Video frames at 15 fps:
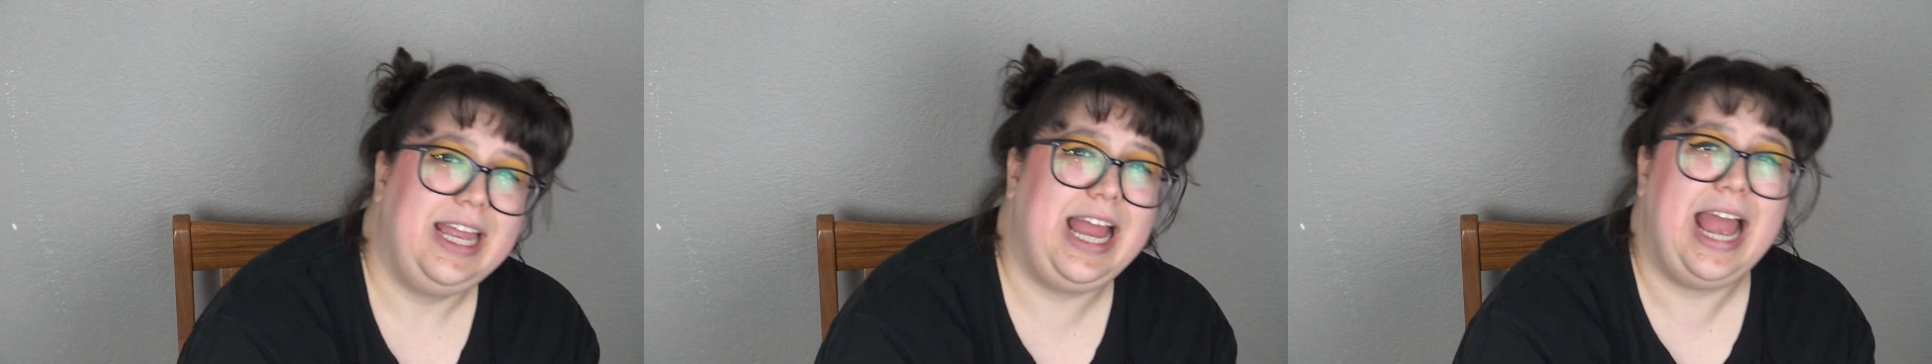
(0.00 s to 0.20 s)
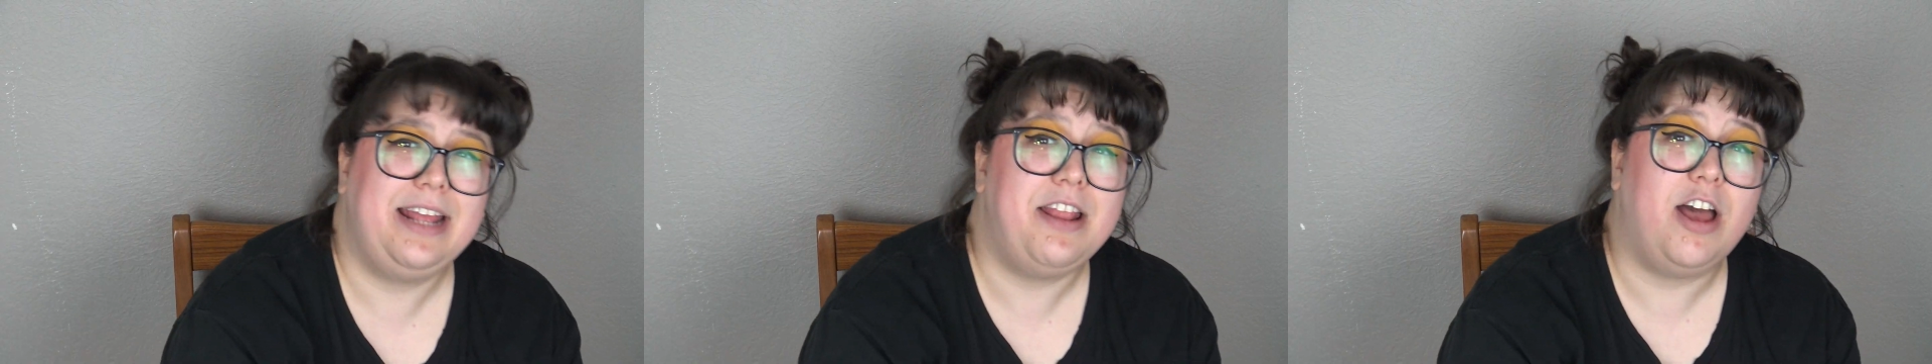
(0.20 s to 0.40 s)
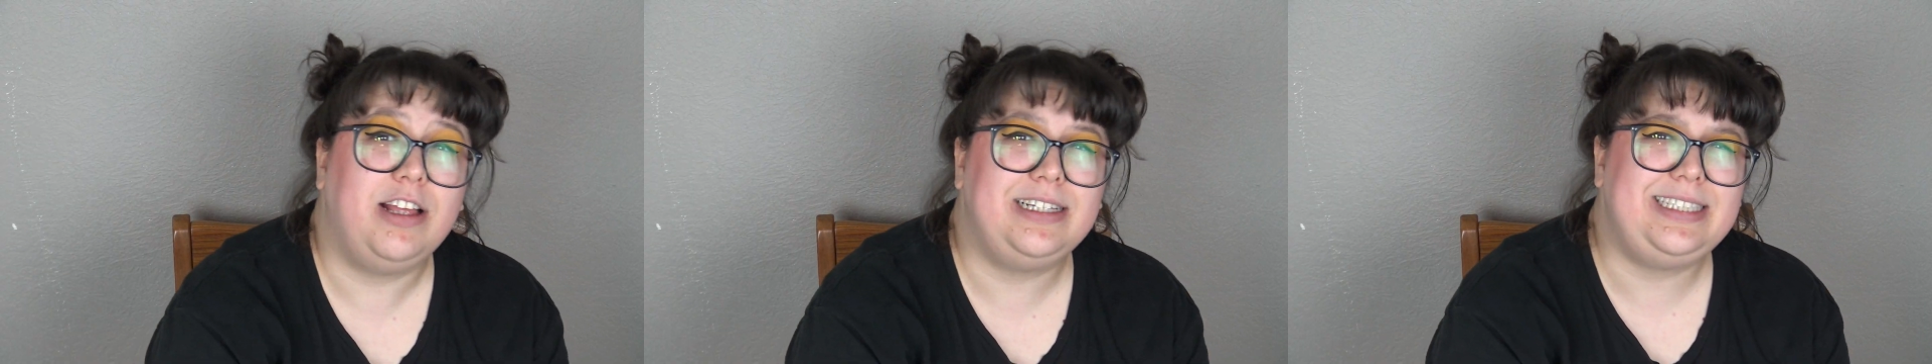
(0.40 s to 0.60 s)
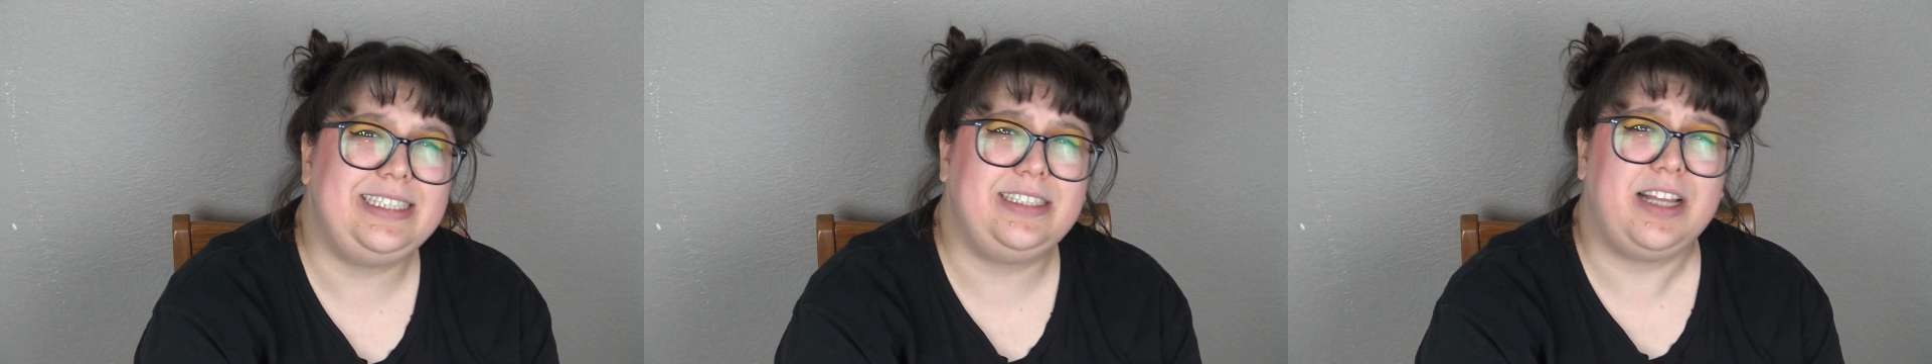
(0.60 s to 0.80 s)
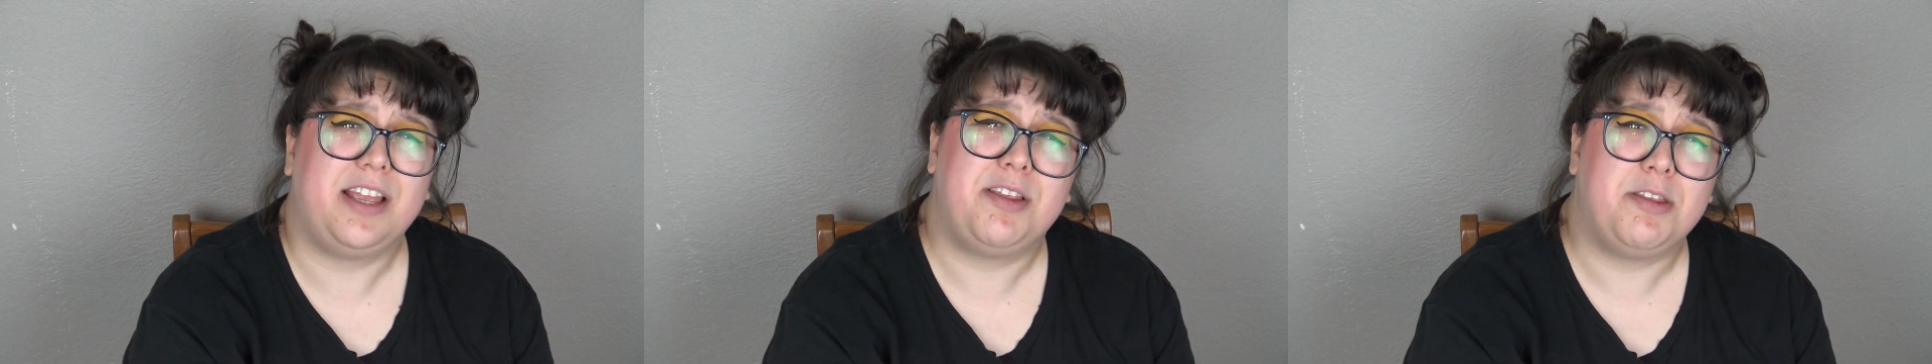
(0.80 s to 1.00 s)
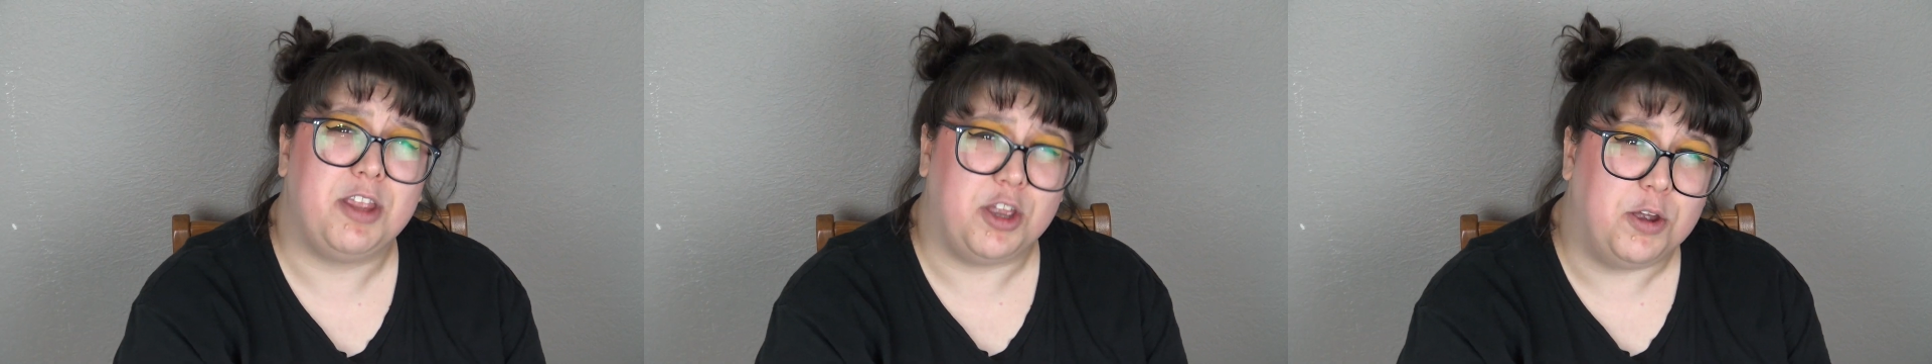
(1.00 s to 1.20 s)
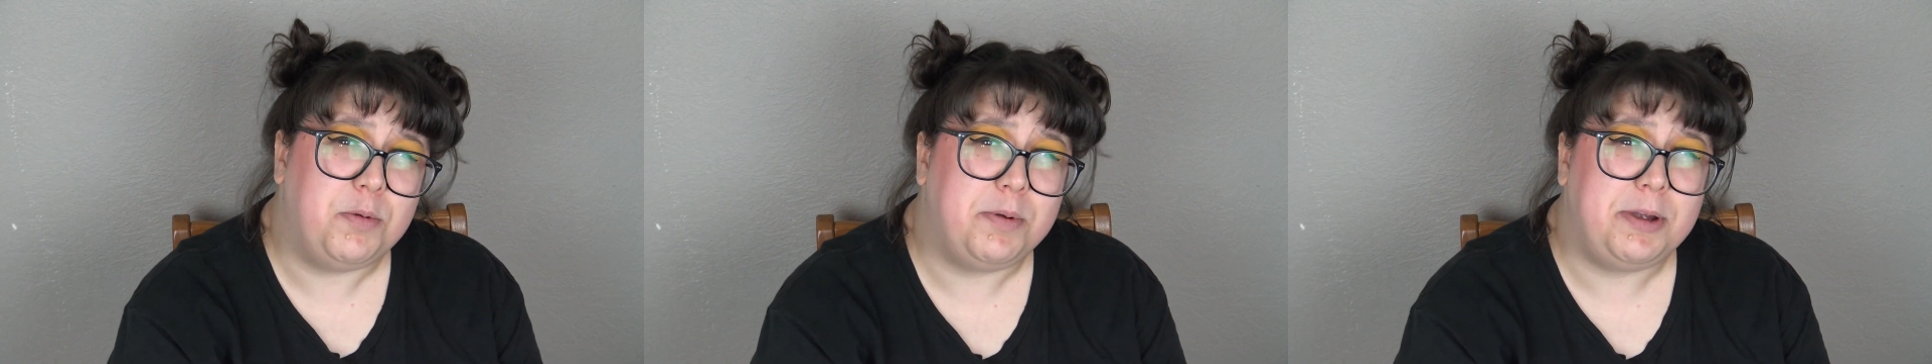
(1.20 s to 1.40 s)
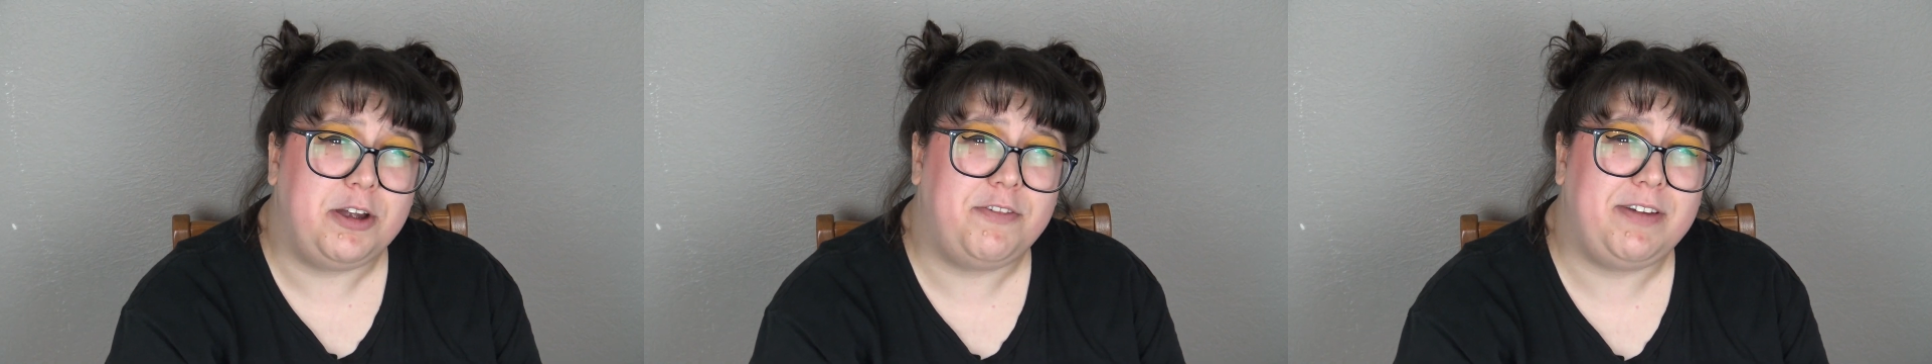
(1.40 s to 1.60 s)
And I know this is a
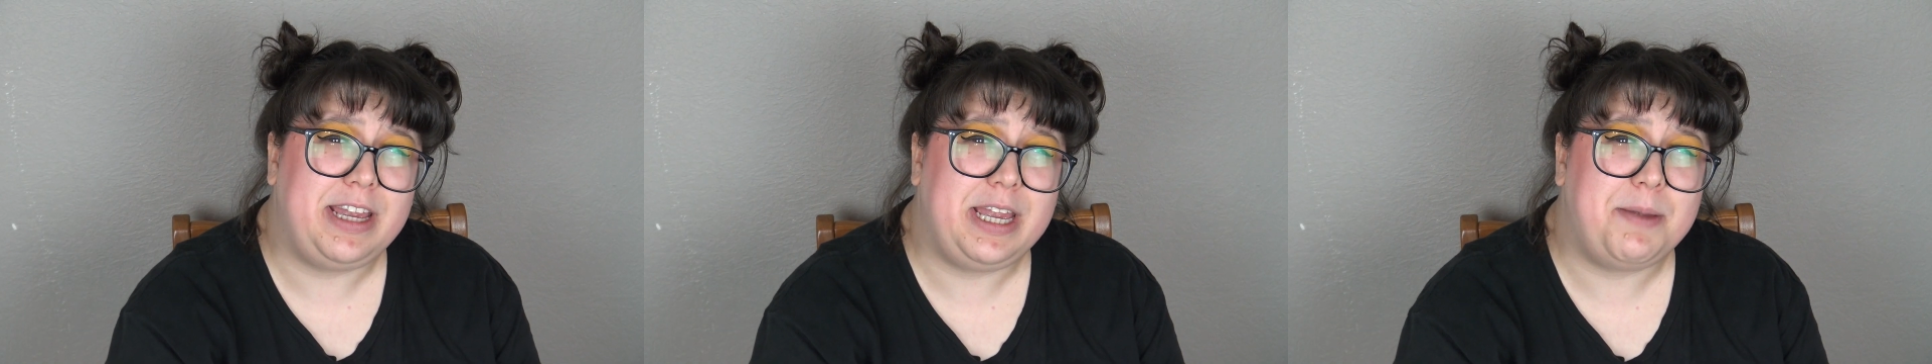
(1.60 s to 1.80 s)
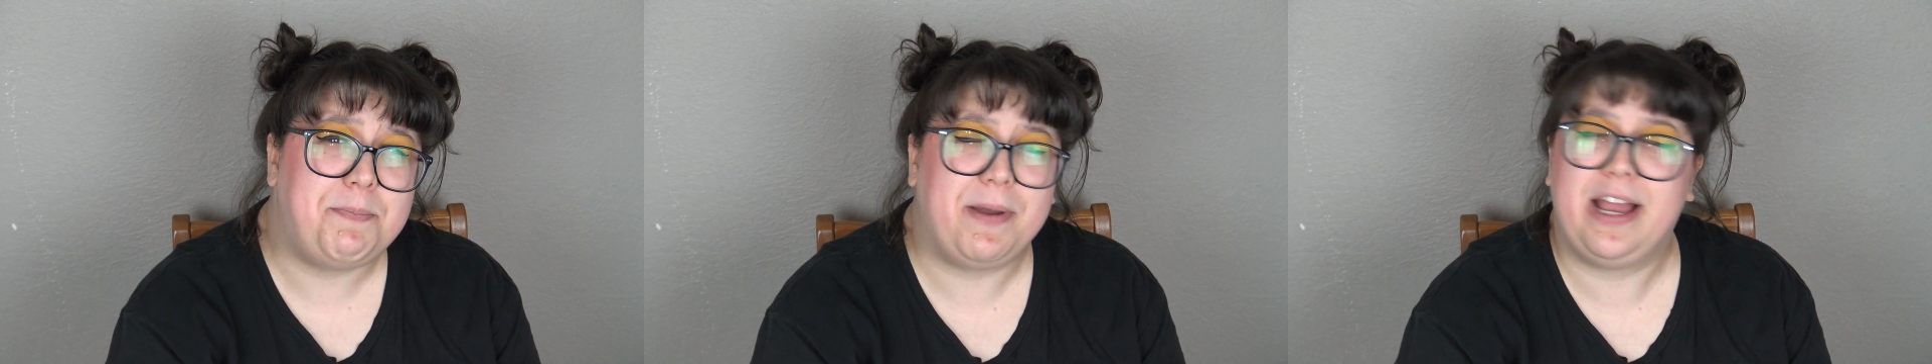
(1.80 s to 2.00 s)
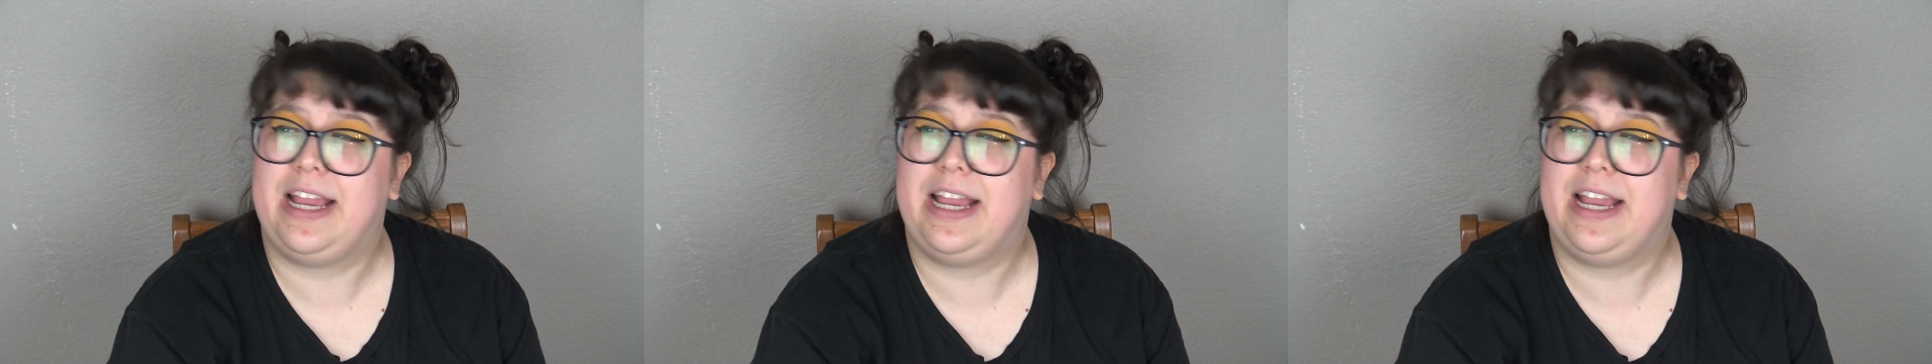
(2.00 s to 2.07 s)
new movie,